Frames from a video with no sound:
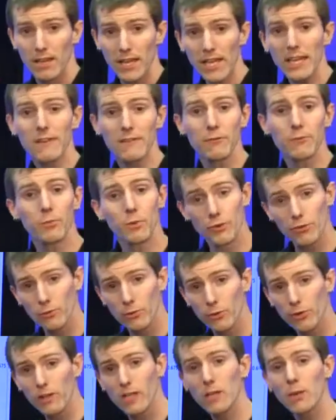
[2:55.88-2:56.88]
if we're
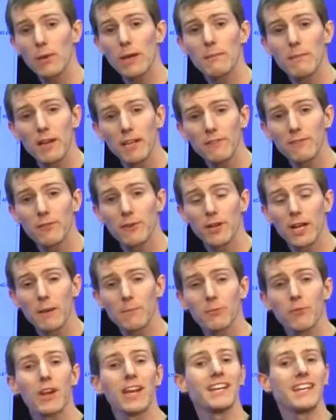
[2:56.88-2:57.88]
squirreling away money for an
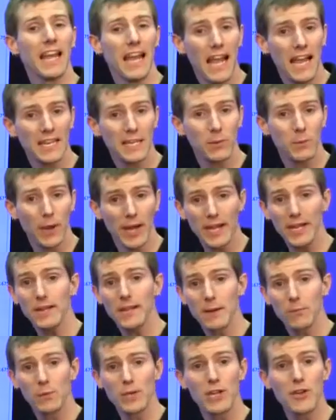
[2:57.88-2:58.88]
upgrade anyway,
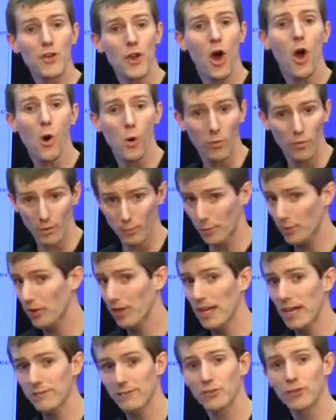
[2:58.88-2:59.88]
and we know that we're going
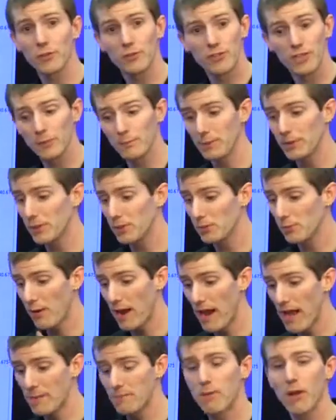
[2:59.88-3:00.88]
to have to do CPU,
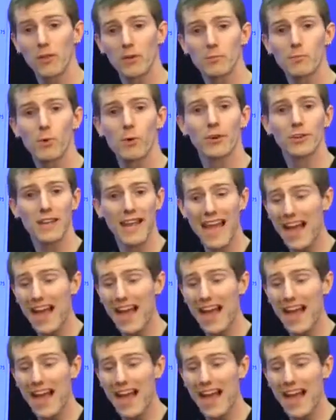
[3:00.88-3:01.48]
RAM, motherboard